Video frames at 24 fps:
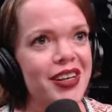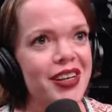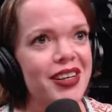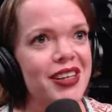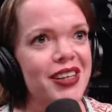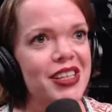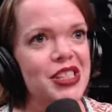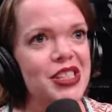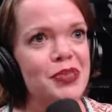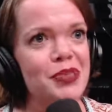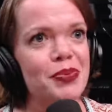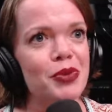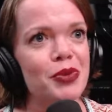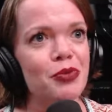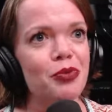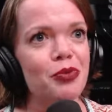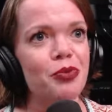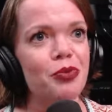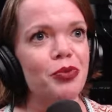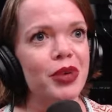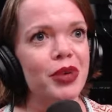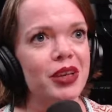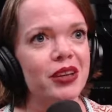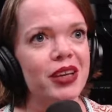It's been
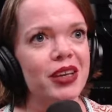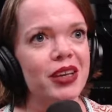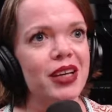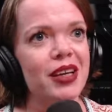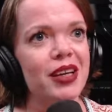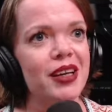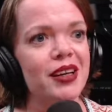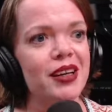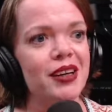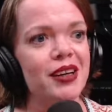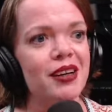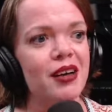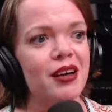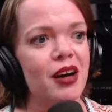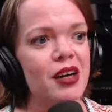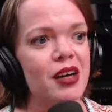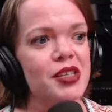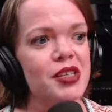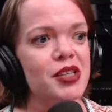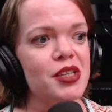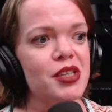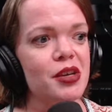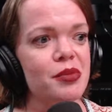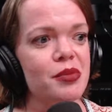really
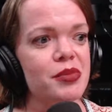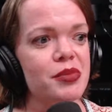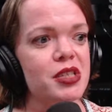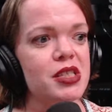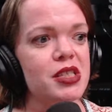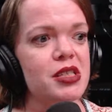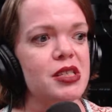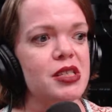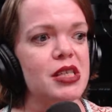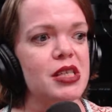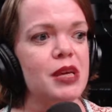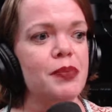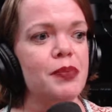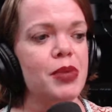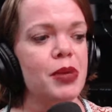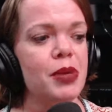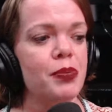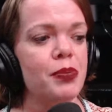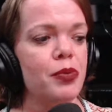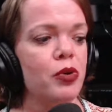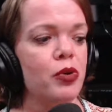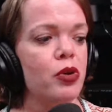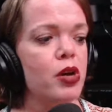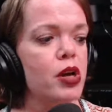awesome to see
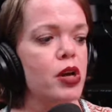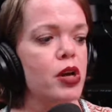people.